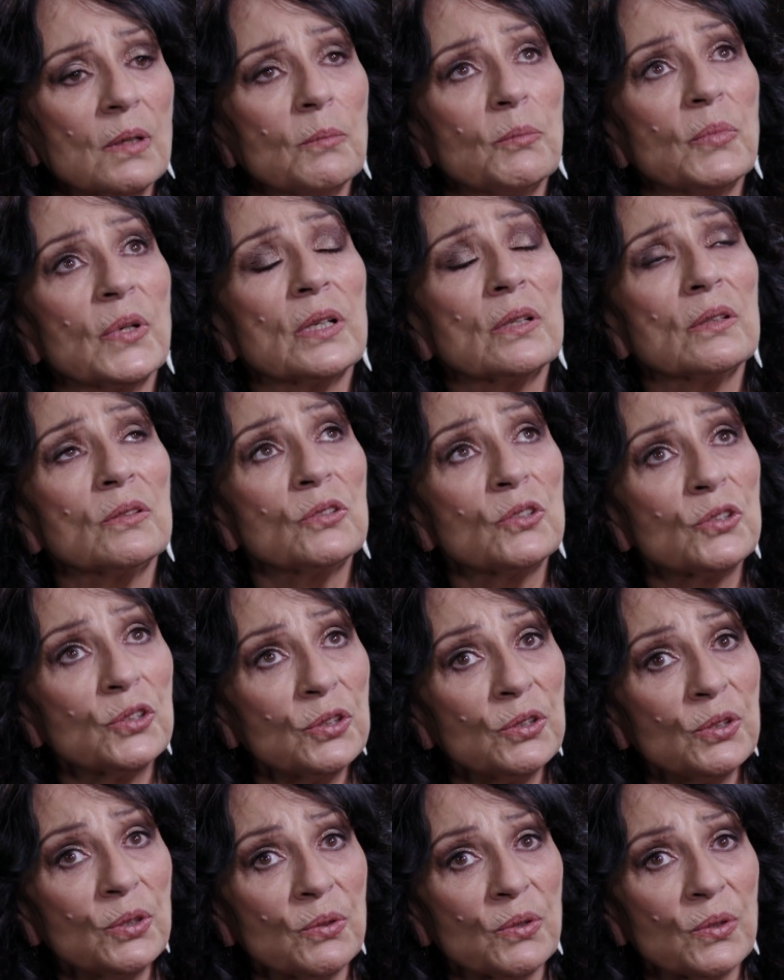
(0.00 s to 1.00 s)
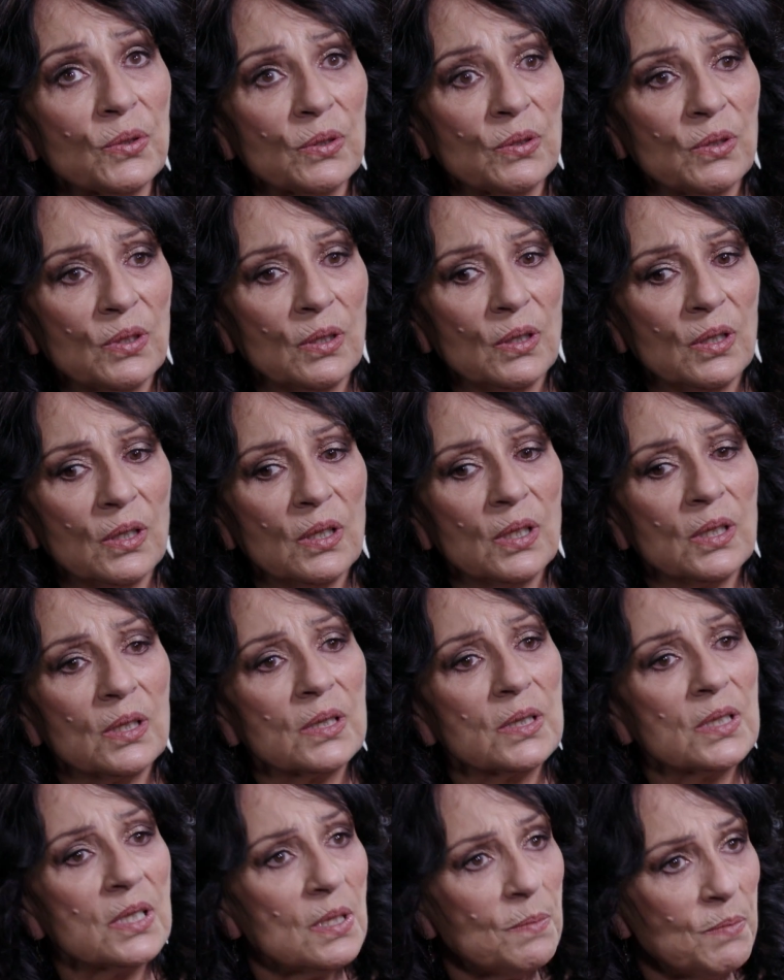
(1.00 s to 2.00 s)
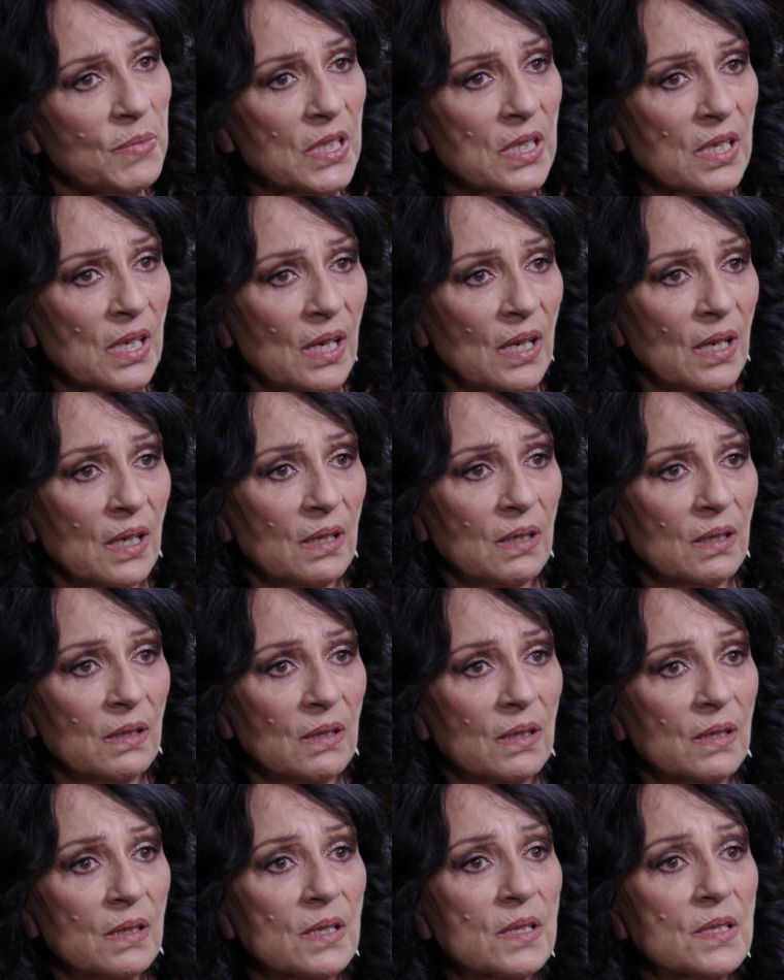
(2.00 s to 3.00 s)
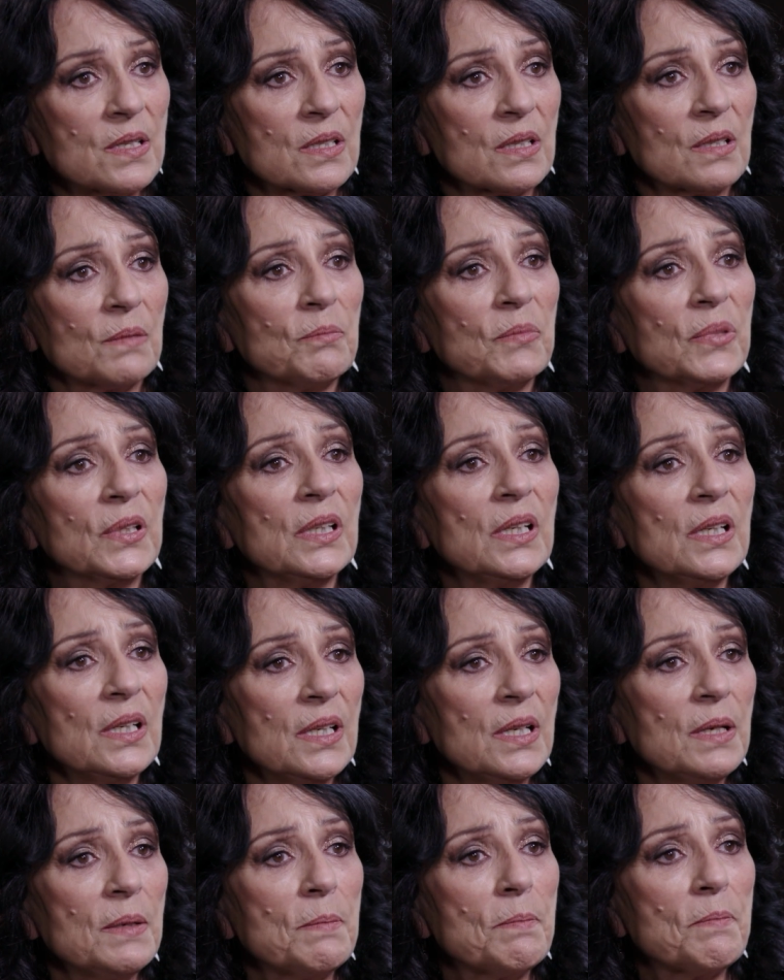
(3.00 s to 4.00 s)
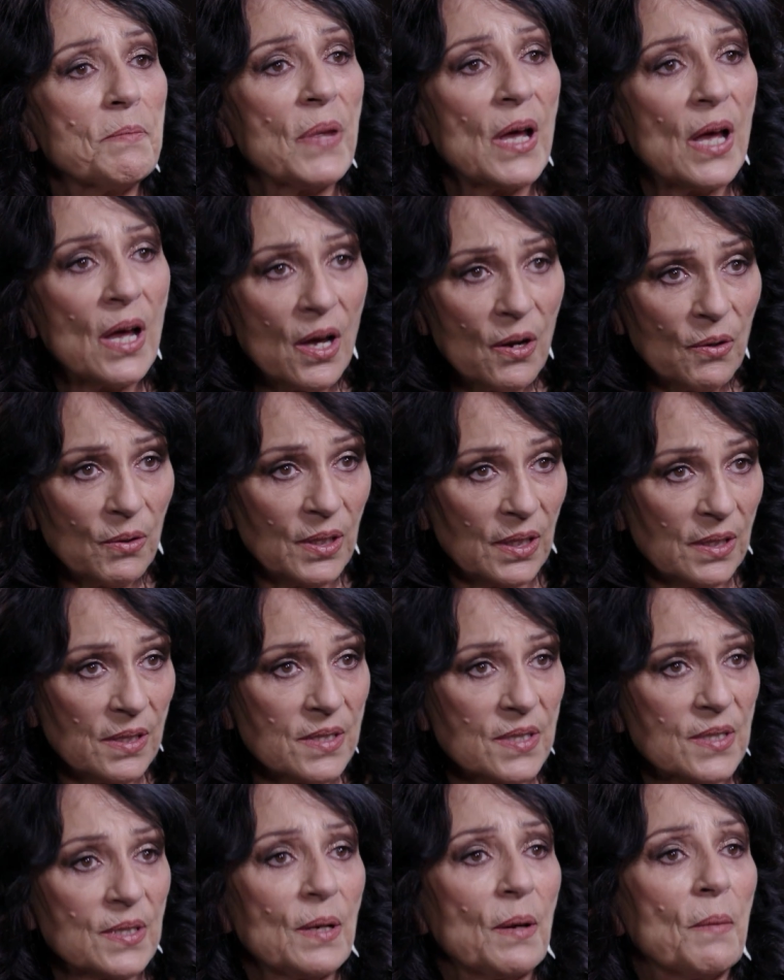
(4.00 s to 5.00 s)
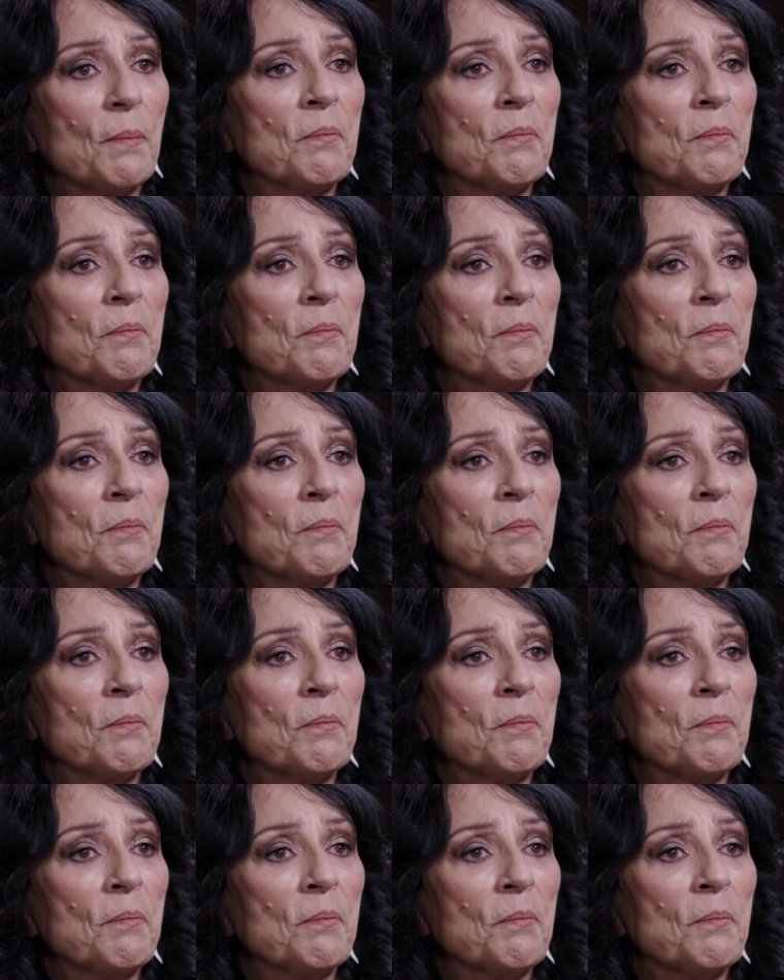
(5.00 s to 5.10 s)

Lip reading: But in truth, TPK is a completely powerless,